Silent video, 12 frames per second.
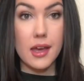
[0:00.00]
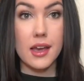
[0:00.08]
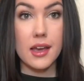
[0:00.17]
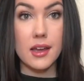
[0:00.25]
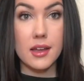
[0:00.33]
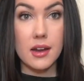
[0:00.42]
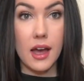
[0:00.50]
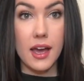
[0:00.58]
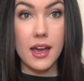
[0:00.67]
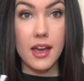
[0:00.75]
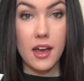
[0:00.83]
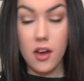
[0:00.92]
And
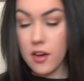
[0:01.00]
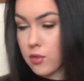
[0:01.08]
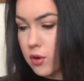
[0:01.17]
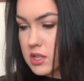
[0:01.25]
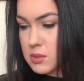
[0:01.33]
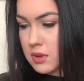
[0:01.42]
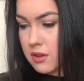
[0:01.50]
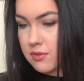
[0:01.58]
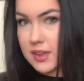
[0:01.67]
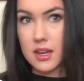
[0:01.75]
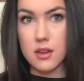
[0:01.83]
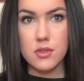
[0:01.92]
I have always been a
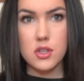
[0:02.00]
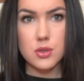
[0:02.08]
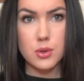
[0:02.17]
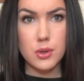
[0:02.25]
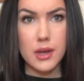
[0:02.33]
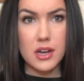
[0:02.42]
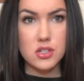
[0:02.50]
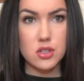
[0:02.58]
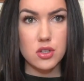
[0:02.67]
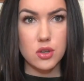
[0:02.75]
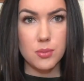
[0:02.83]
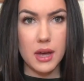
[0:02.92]
fan of the Duo Lash
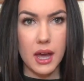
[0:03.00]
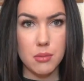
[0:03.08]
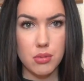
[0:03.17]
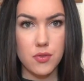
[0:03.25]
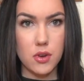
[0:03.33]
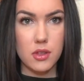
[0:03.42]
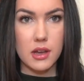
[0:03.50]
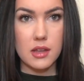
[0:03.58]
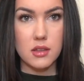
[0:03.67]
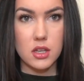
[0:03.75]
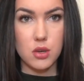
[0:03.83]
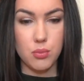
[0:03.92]
Glue, but I prefer the
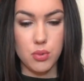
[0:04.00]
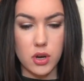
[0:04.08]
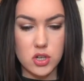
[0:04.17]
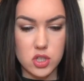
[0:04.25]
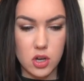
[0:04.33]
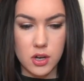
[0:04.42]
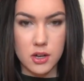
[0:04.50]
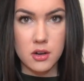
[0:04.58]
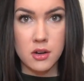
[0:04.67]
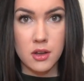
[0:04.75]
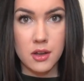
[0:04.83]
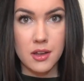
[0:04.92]
kind that you brush
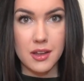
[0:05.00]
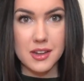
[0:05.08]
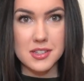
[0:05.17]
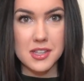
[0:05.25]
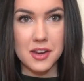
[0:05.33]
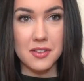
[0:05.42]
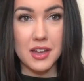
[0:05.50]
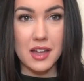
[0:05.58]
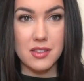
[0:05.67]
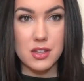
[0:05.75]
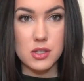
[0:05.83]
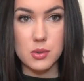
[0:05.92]
on instead of the
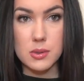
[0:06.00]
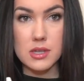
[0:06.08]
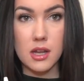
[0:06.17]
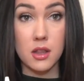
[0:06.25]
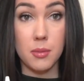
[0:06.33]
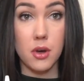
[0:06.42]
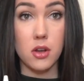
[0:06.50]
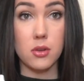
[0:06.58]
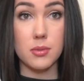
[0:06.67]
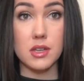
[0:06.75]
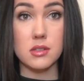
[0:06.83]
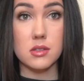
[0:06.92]
kind that you squeeze out of the
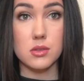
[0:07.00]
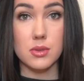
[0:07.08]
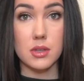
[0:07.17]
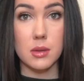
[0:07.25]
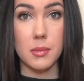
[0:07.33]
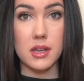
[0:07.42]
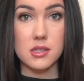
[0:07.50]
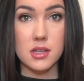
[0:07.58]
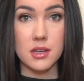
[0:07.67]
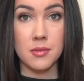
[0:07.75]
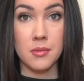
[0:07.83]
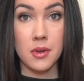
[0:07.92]
bottle because it's really
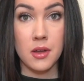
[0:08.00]
messy.